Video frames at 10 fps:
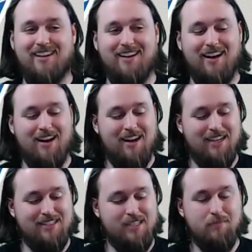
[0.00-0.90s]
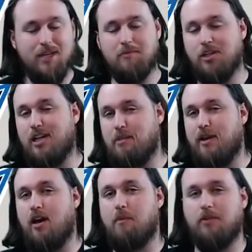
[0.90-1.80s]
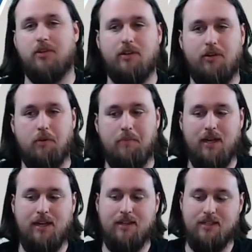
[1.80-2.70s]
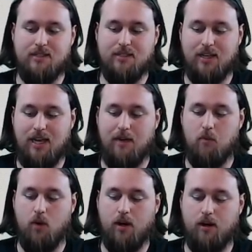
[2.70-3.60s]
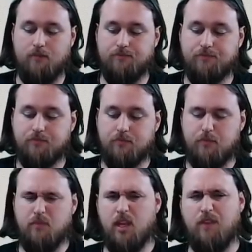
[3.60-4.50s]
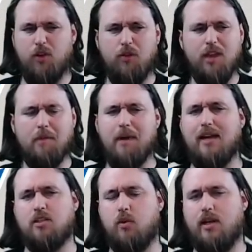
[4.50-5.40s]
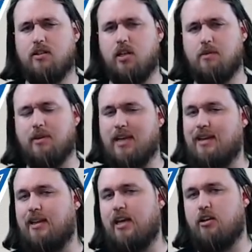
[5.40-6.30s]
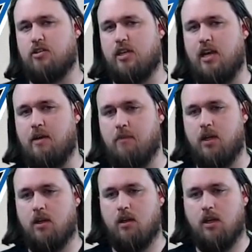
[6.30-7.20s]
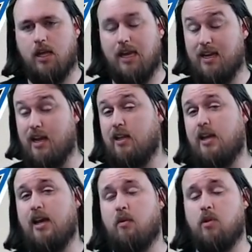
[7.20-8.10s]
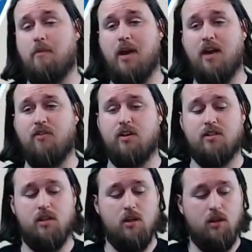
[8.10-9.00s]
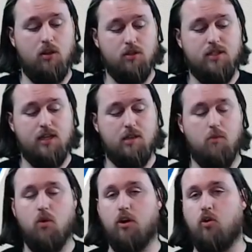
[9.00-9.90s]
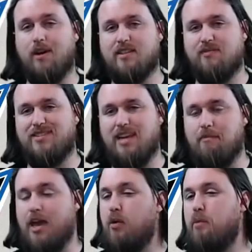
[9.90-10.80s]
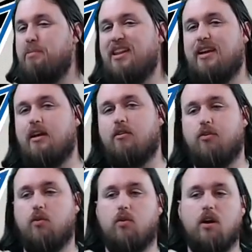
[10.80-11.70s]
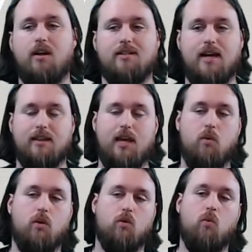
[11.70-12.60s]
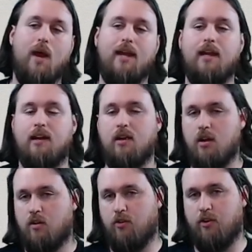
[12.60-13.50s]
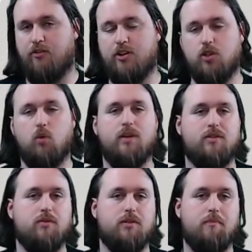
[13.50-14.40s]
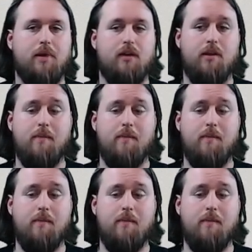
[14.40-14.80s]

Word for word: Uh, sometimes you need to be humbled a little bit. And this is a game where, if you think back to when I talked about that Lakers game in LA when the Mavericks looked like the more aggressive team, they were playing through contact, they weren't waiting for official whistles to bail them